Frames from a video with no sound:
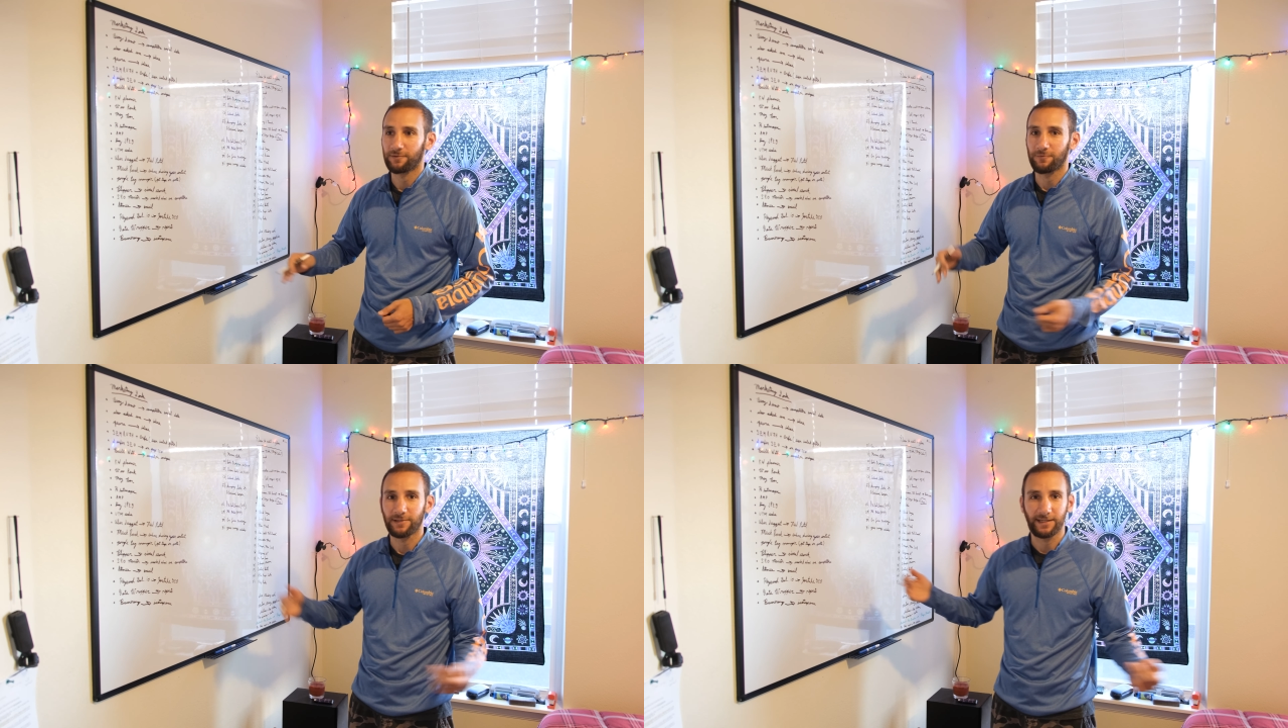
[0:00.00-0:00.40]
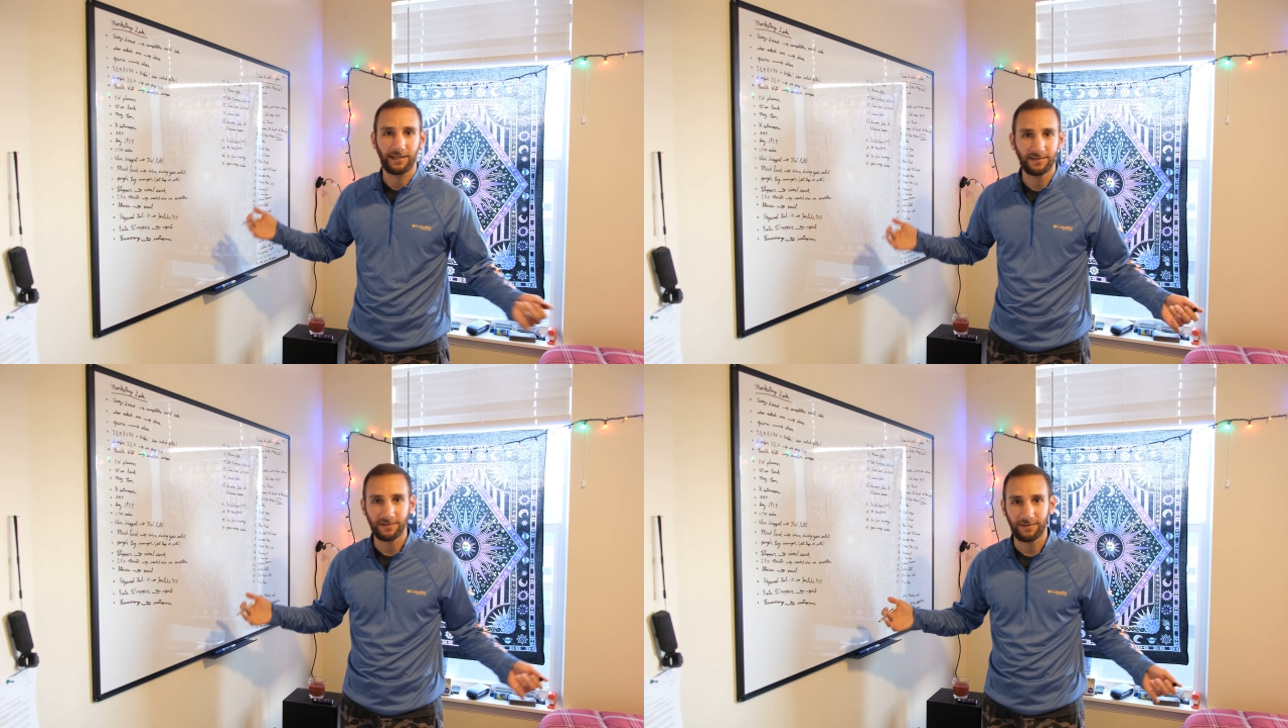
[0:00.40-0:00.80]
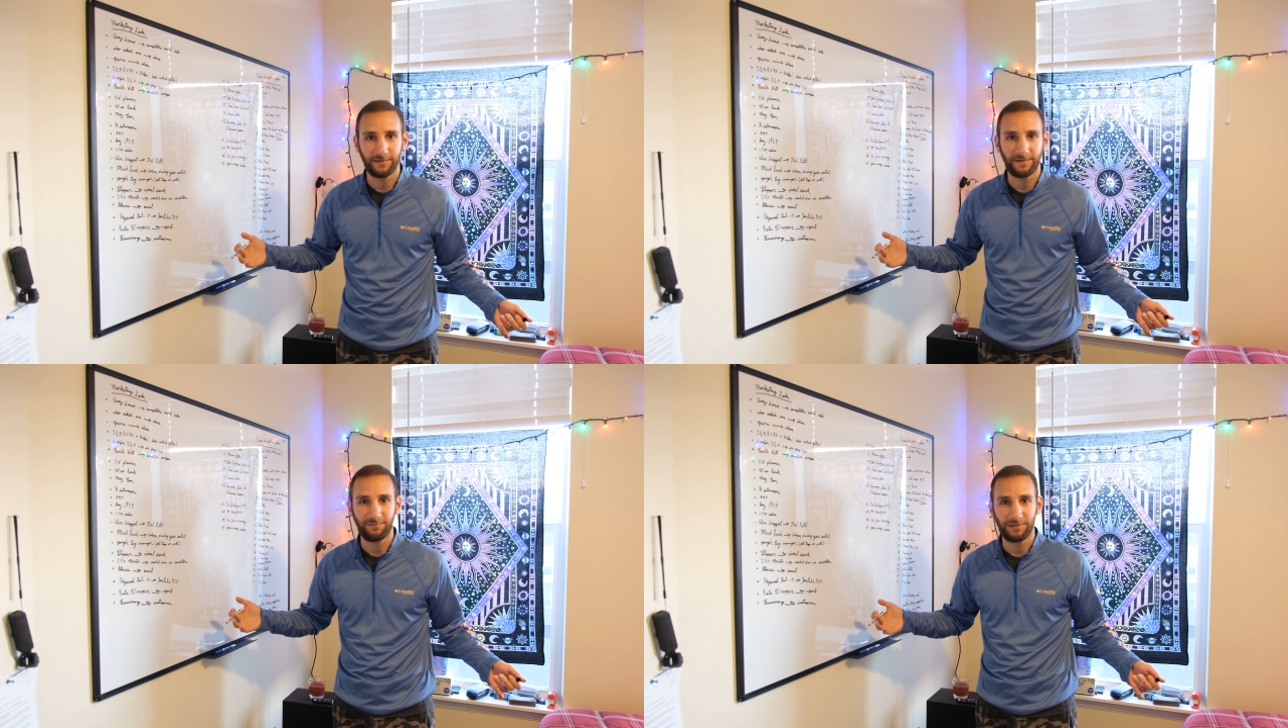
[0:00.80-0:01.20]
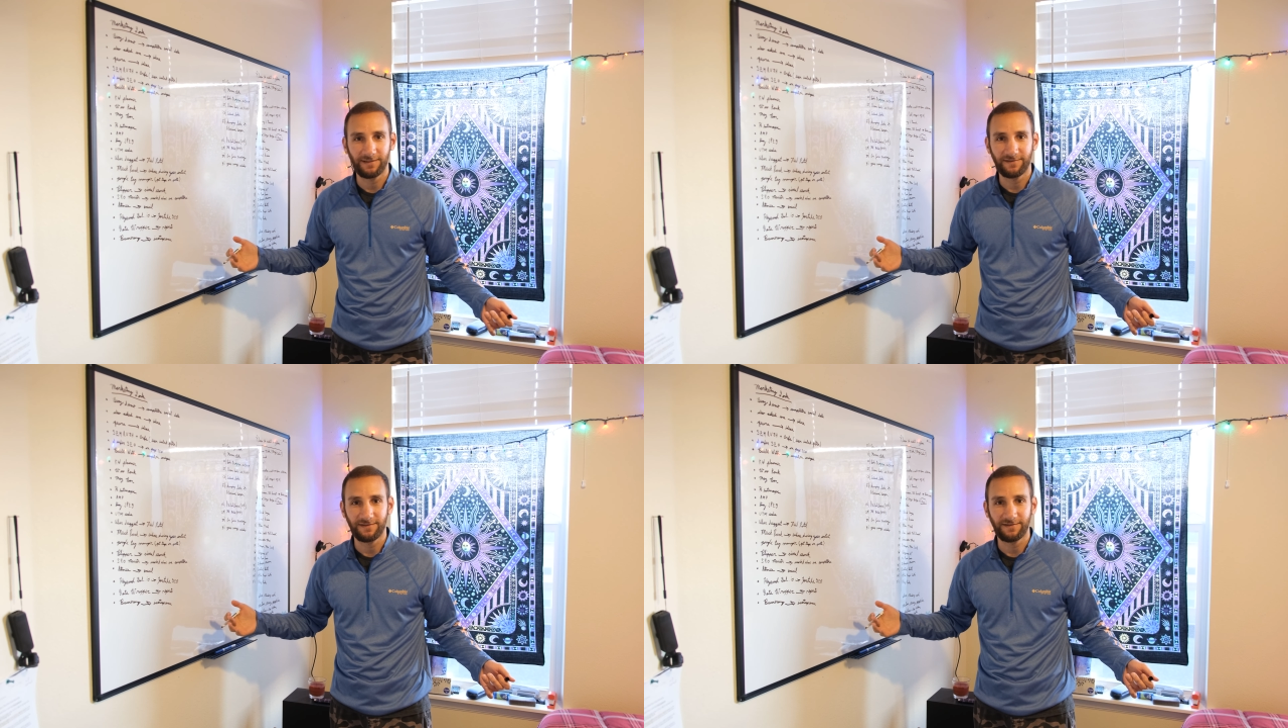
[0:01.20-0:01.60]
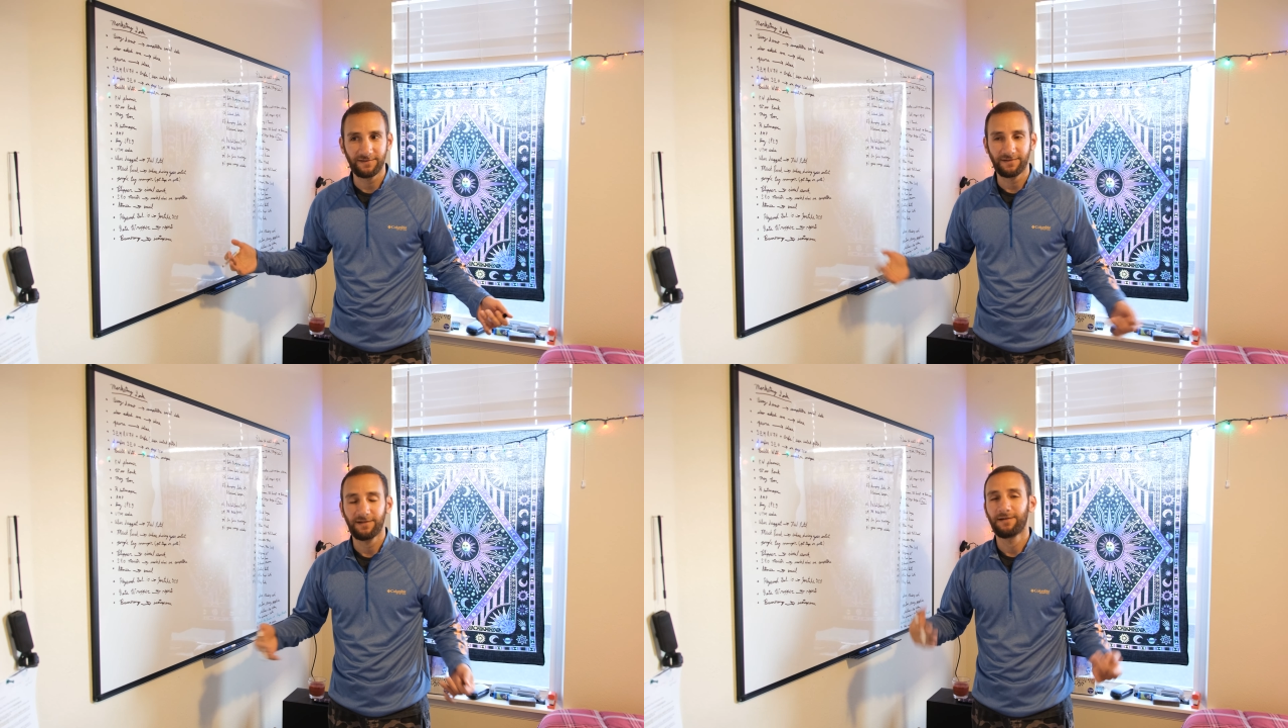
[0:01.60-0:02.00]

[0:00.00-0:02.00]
Will I get to all these places?